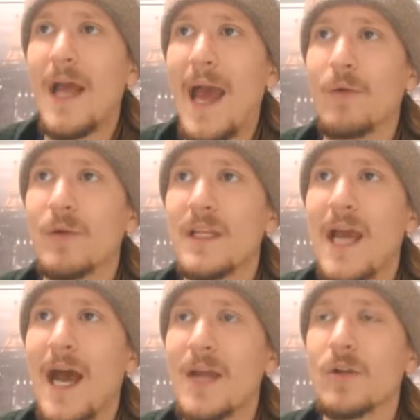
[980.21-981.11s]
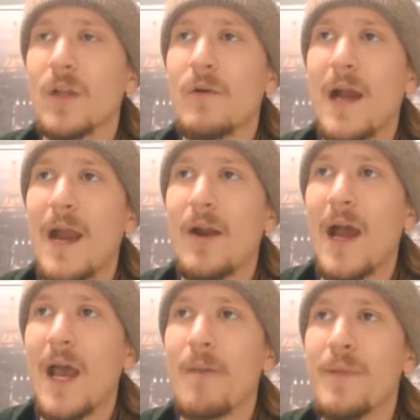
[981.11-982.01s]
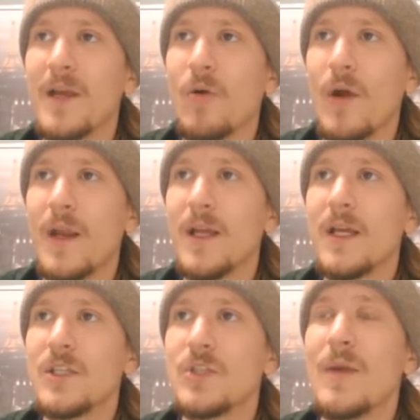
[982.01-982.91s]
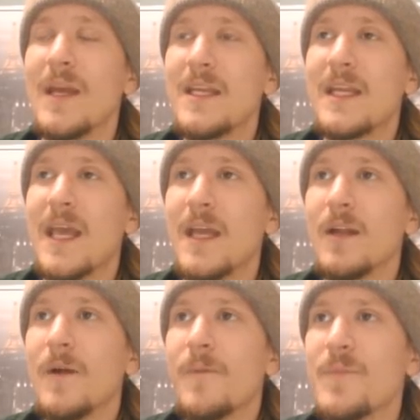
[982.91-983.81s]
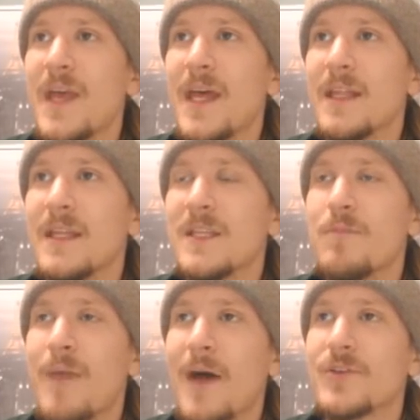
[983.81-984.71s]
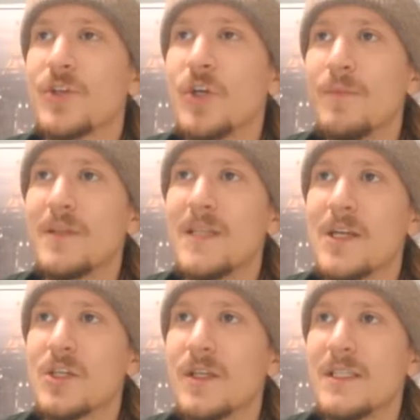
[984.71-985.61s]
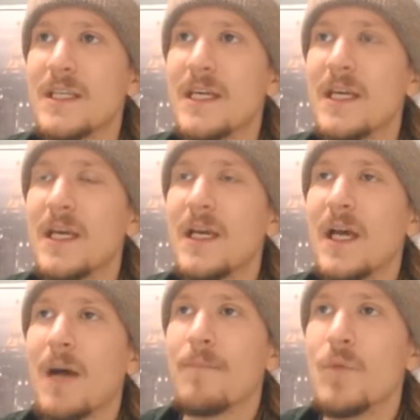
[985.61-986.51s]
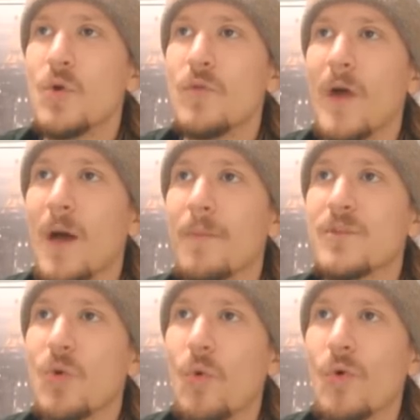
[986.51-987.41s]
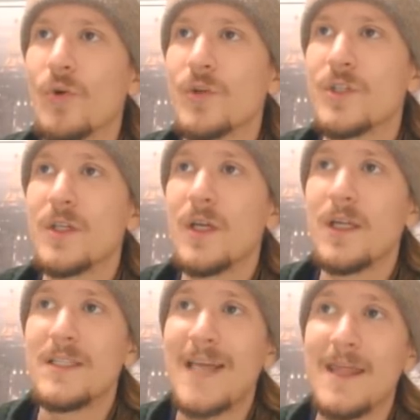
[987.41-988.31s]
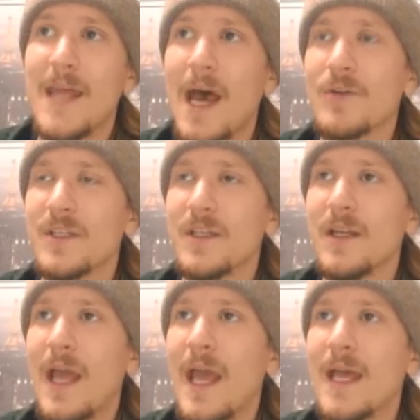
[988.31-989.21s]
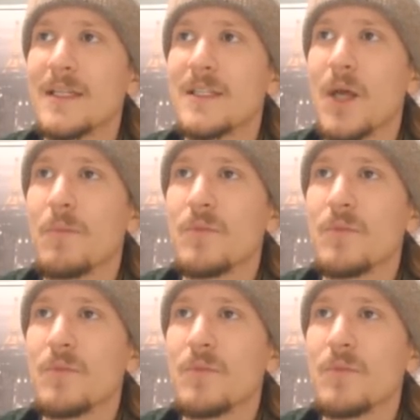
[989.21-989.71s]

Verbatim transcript: hourly higher low and higher high on Bitcoin to indicate that this bounce could potentially see a move up towards 10,000 and some